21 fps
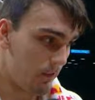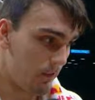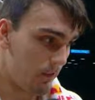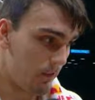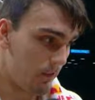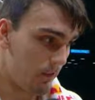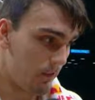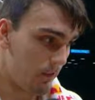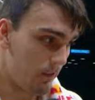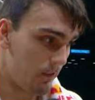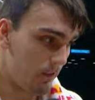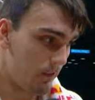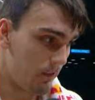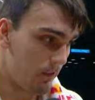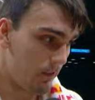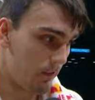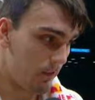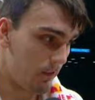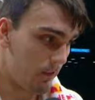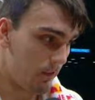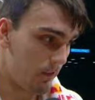
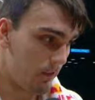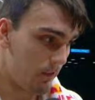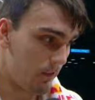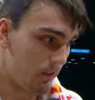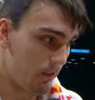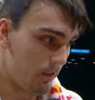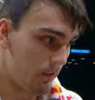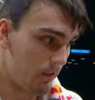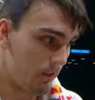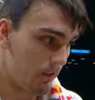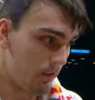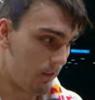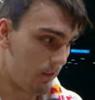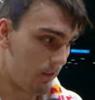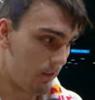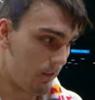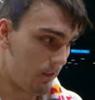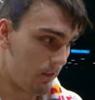(silence)